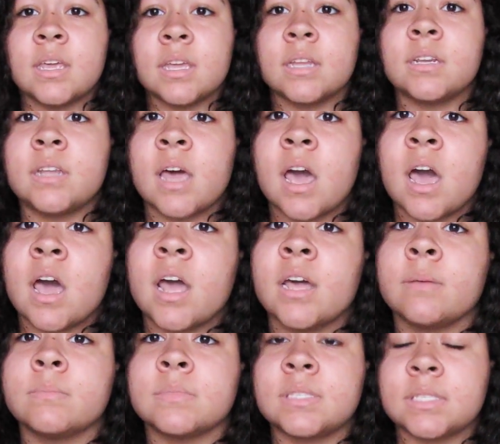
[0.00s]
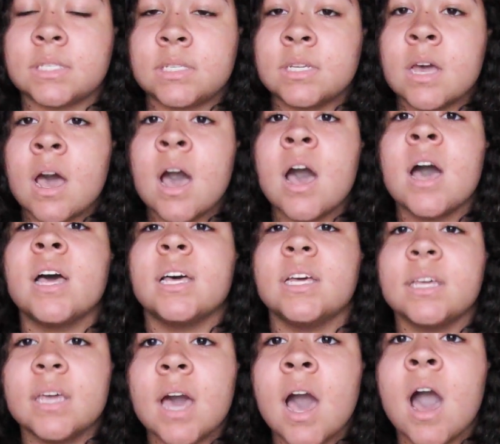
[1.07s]
And I'm
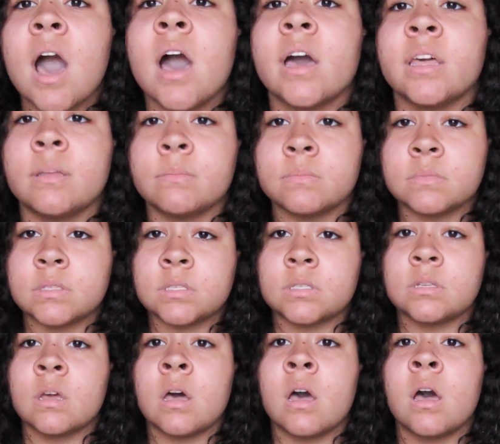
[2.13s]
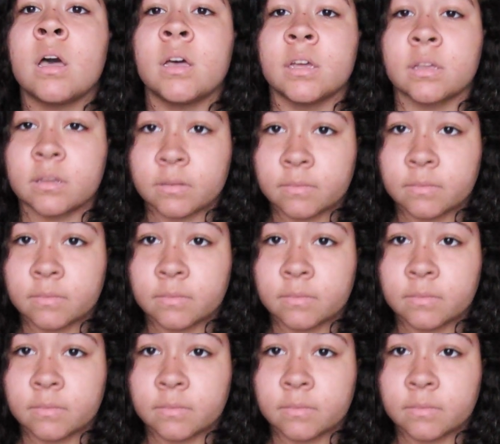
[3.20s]
stuck, I'm stuck.